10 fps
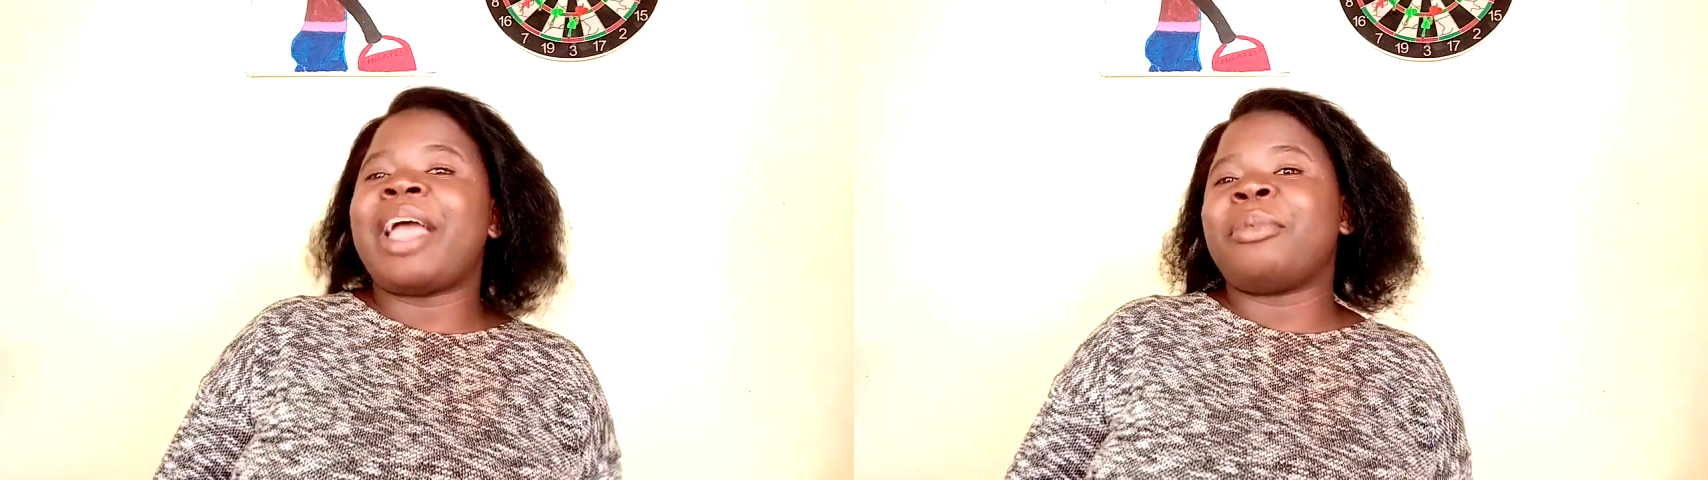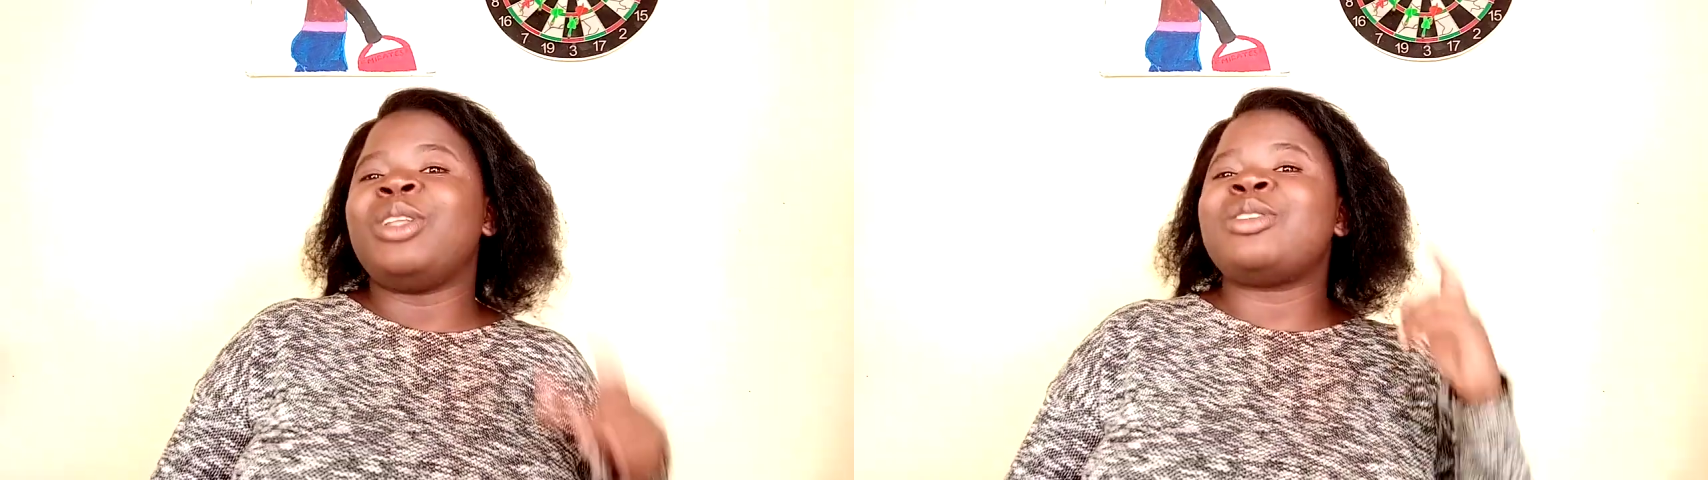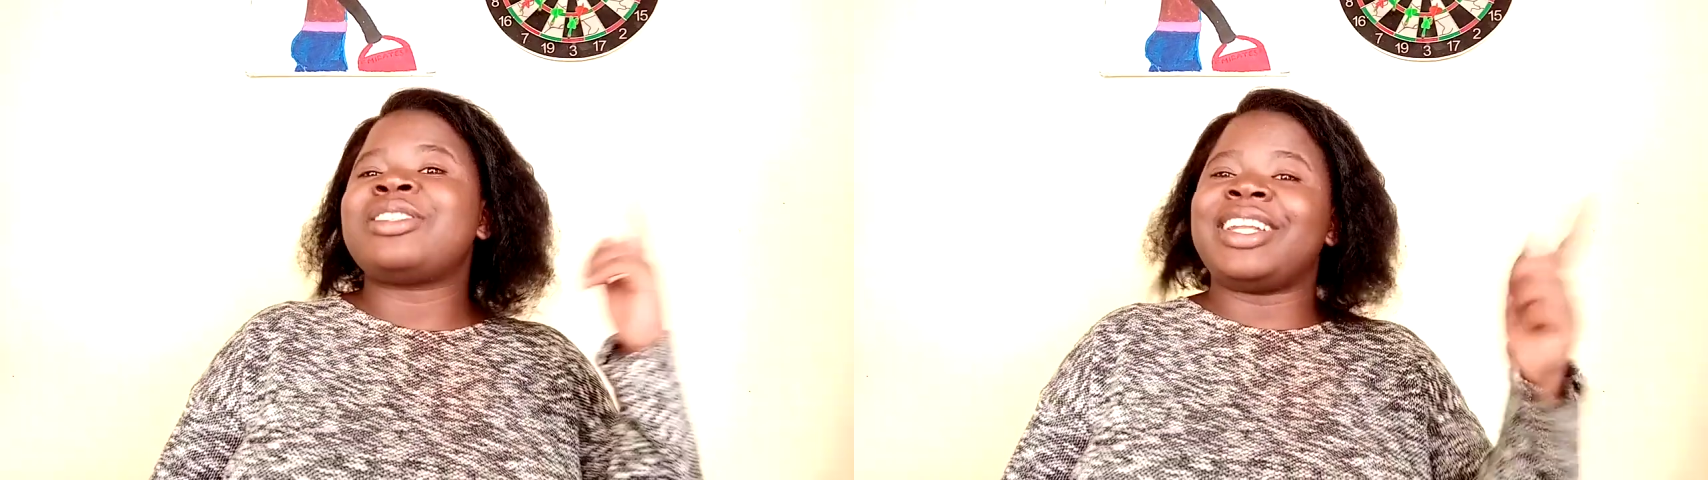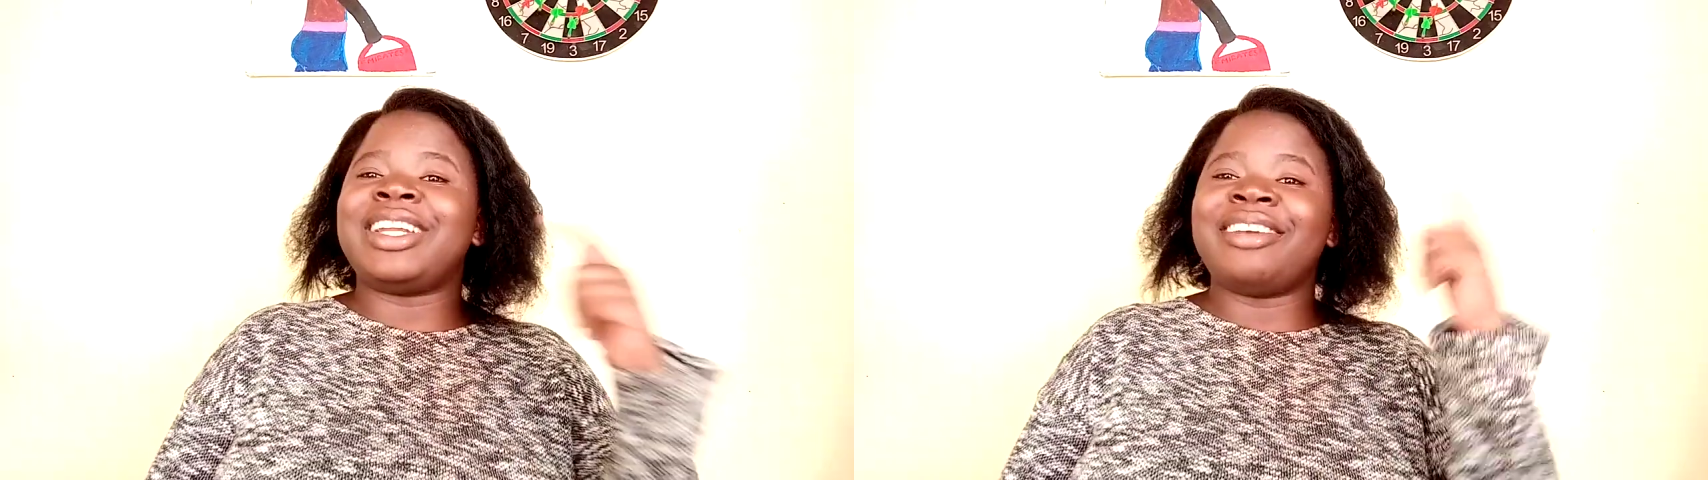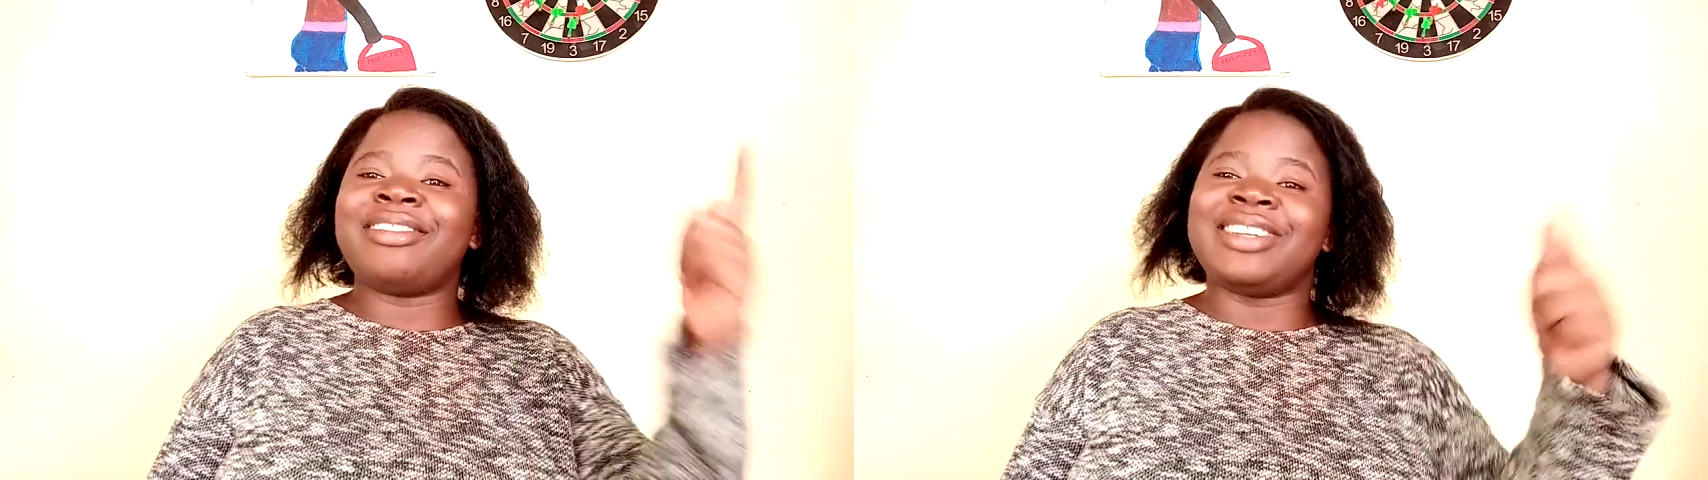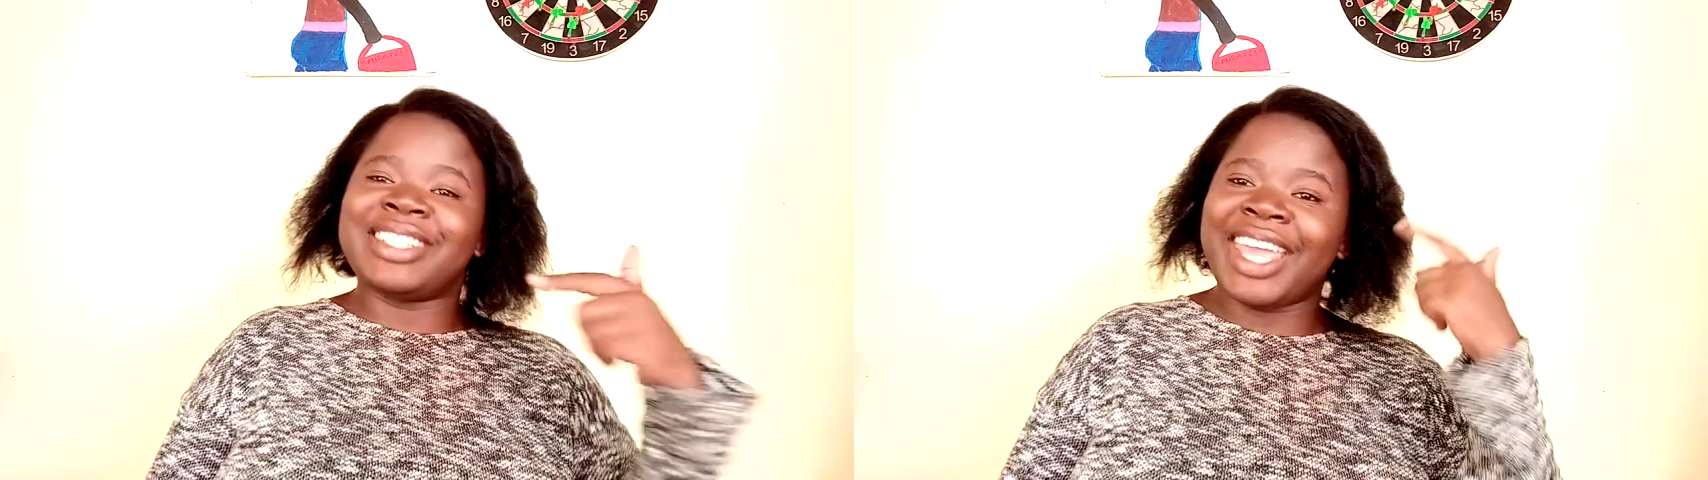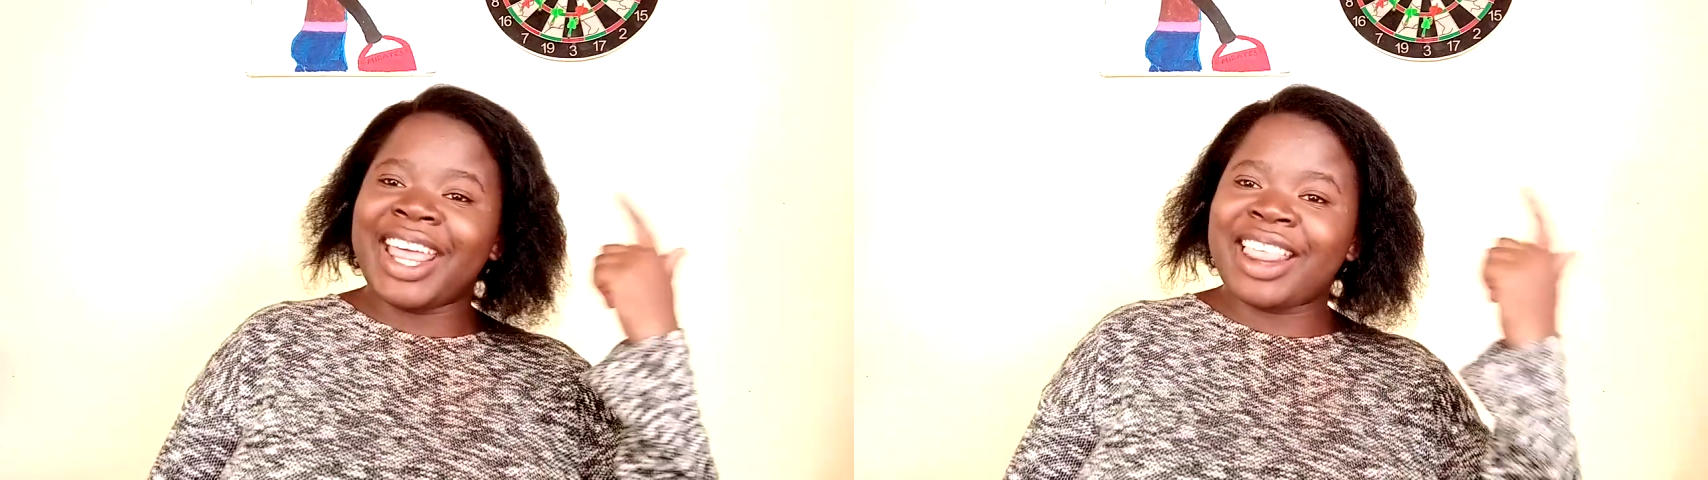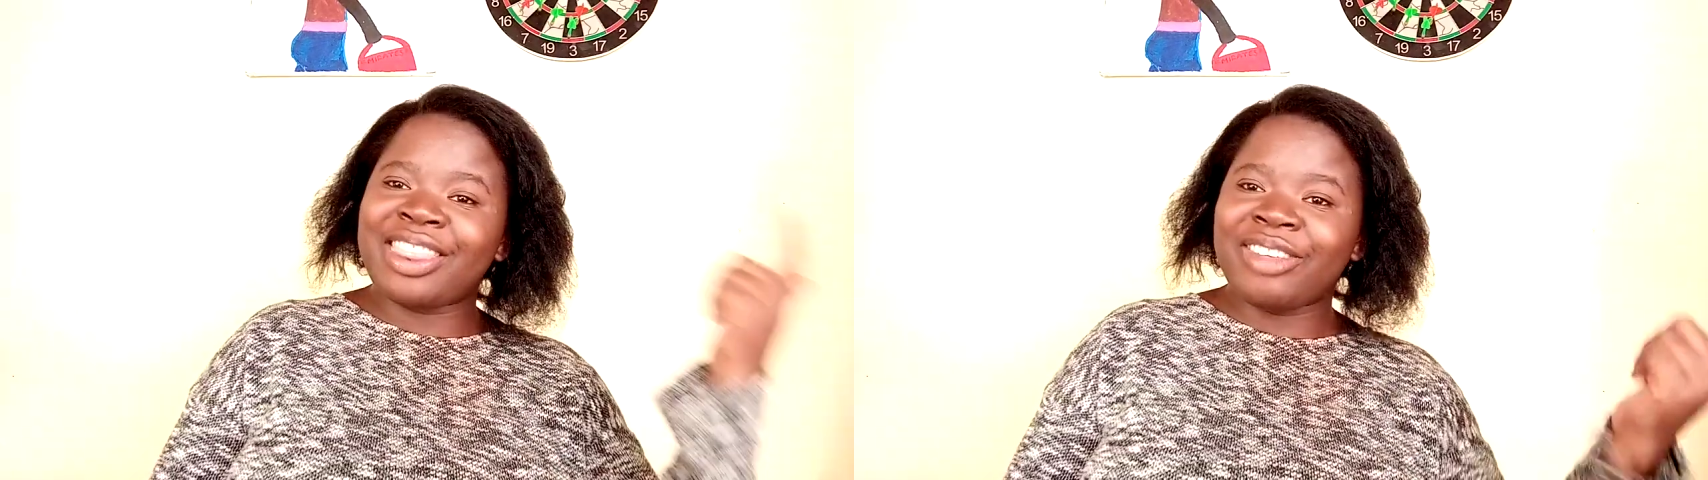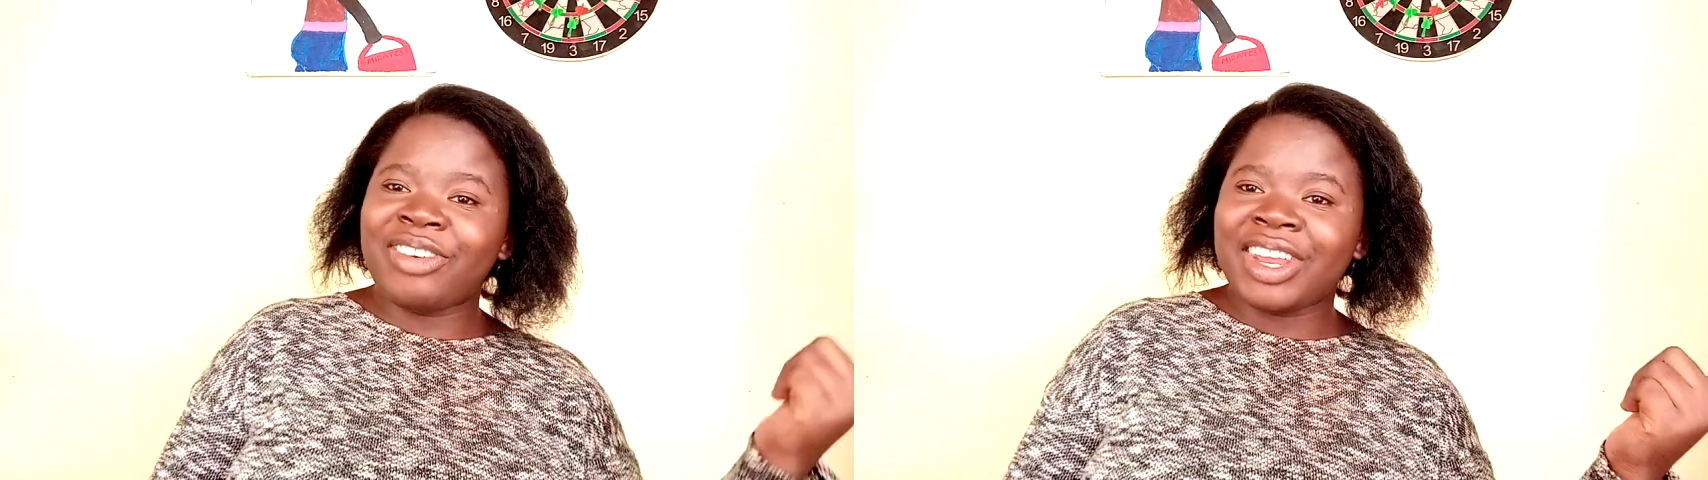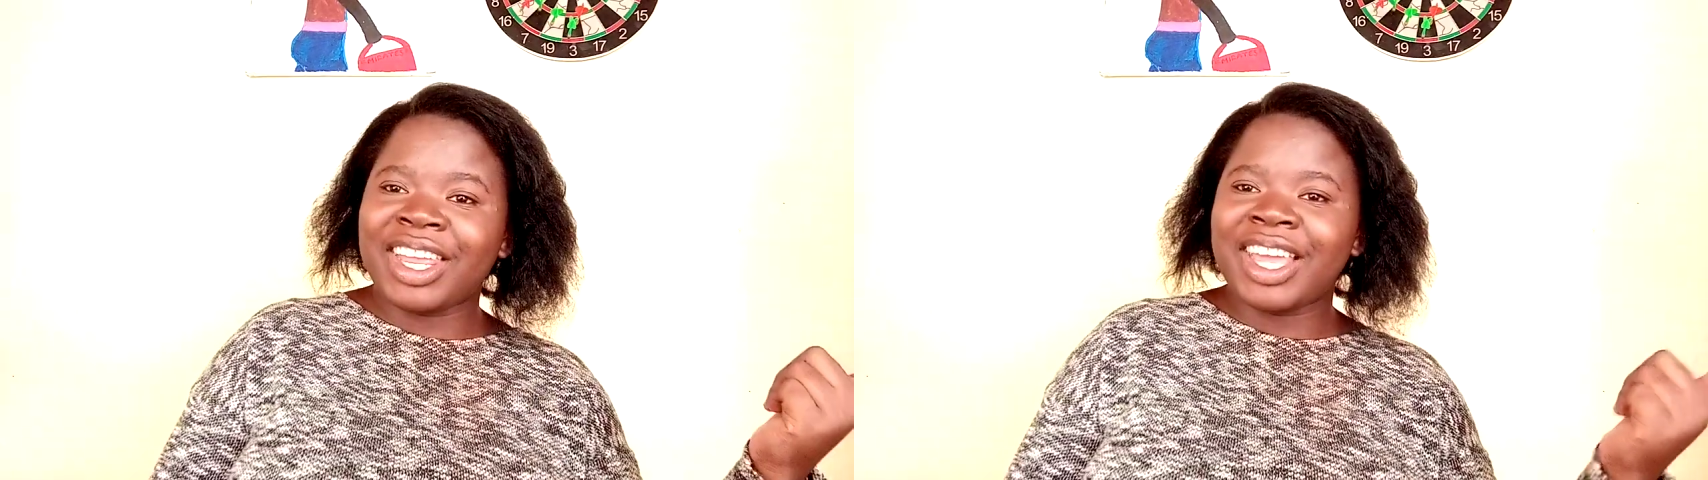I'm going to study every day at
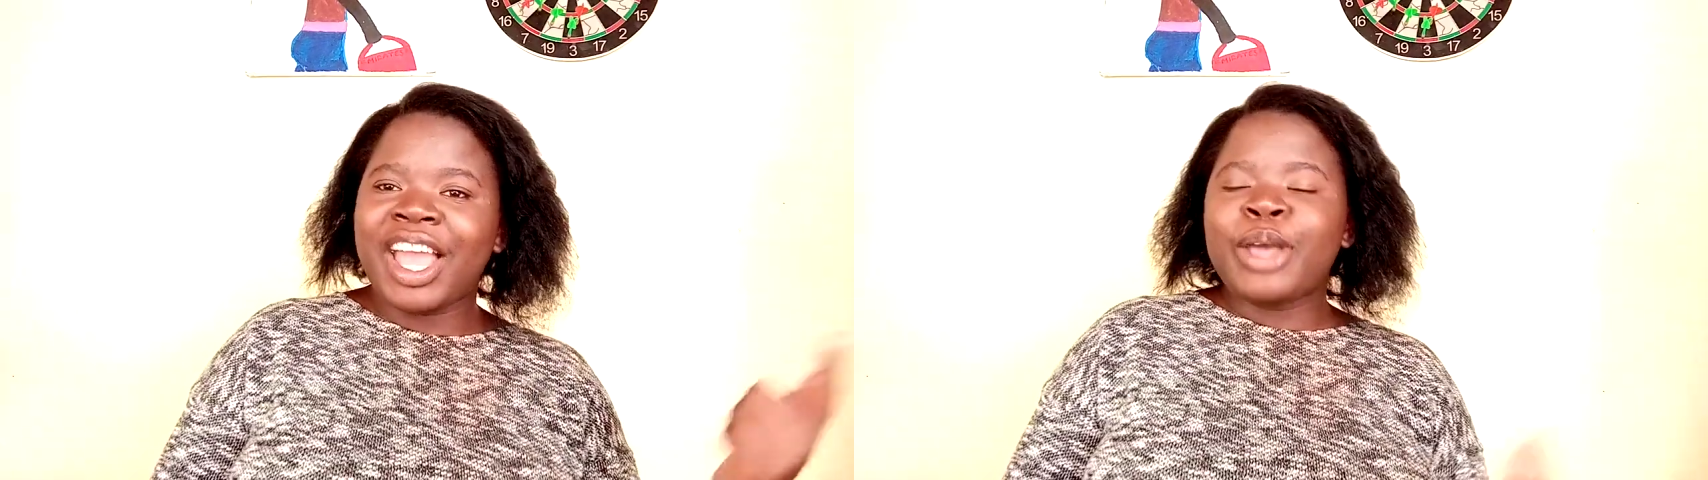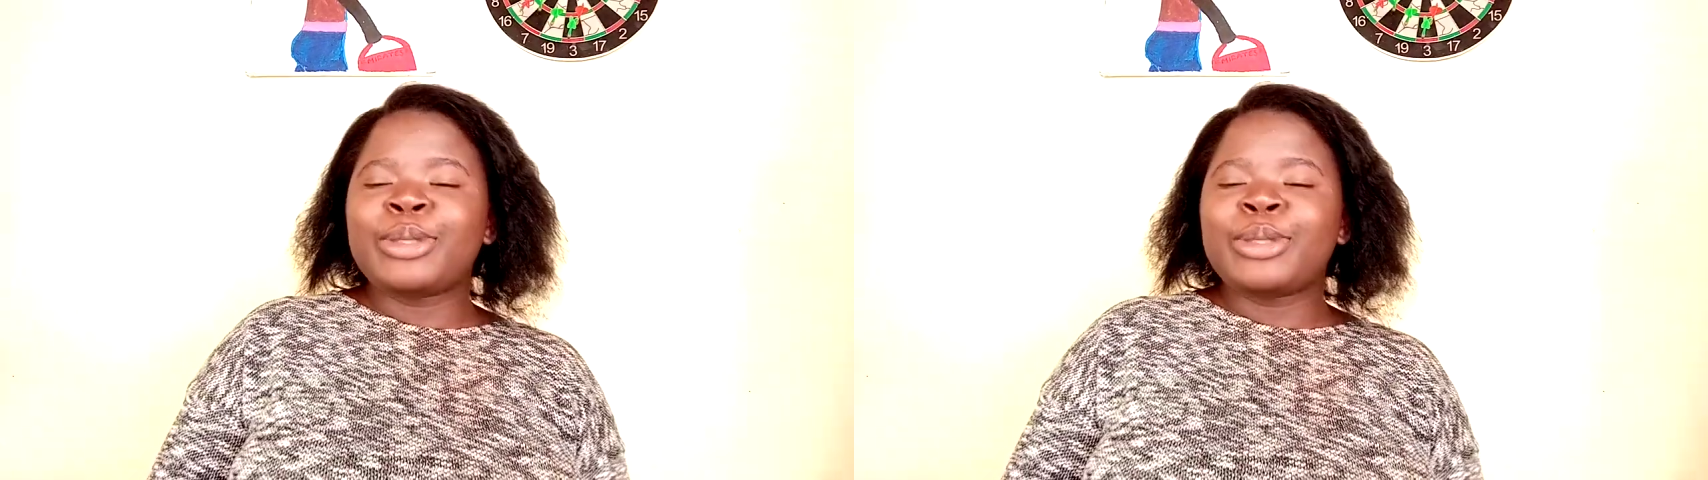3.